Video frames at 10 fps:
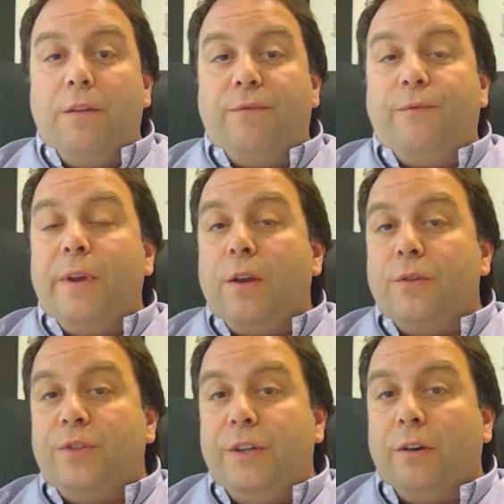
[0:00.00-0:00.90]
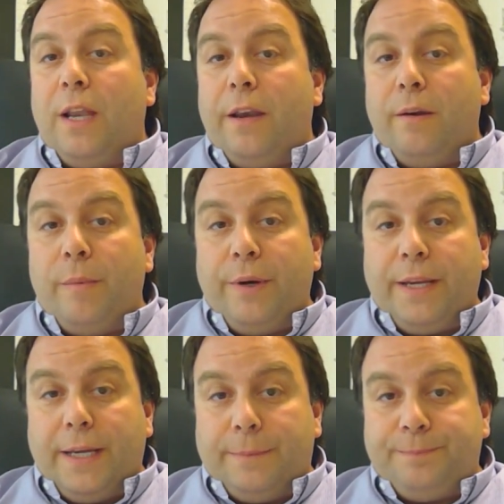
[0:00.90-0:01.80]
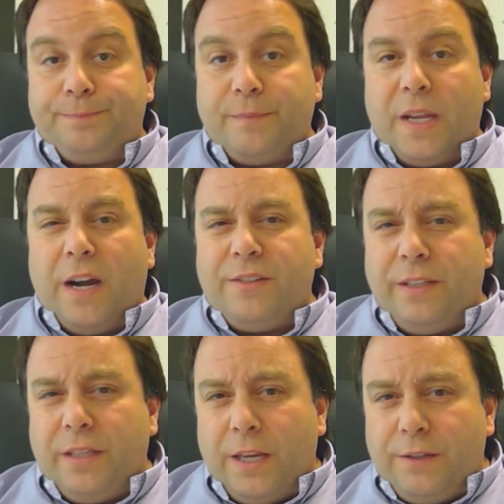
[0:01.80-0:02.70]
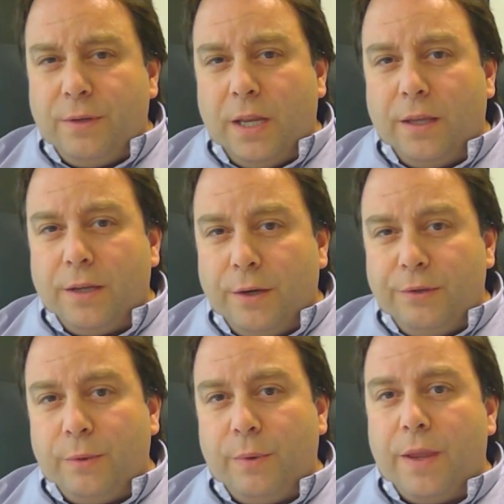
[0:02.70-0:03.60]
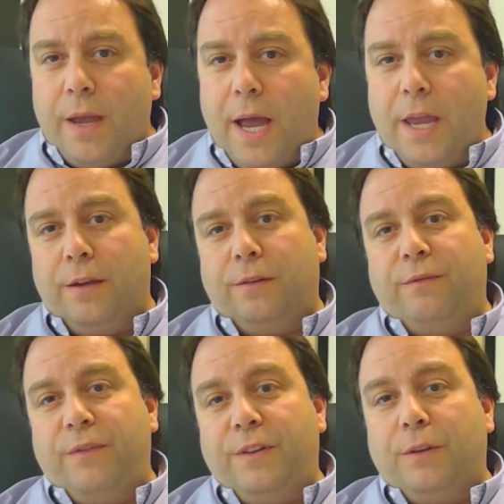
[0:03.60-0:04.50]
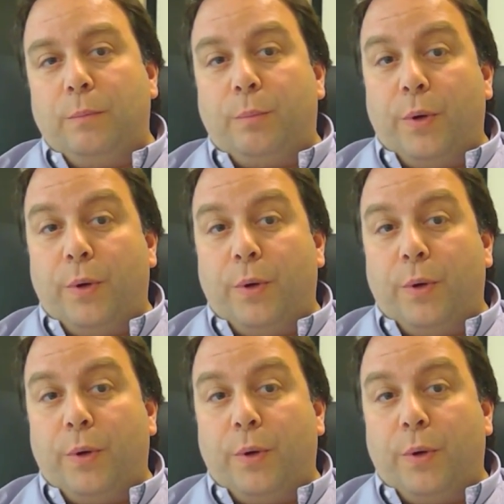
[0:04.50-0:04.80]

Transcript: If we consider Latin America, Argentina is today the country with the highest fiscal